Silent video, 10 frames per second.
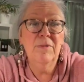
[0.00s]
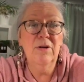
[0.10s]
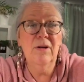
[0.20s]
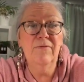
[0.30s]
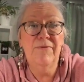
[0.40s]

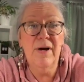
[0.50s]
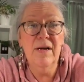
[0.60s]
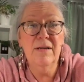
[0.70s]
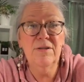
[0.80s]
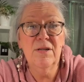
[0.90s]
you can
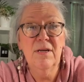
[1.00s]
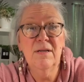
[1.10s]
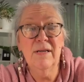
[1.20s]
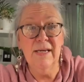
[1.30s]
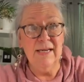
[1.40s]
find
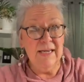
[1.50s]
like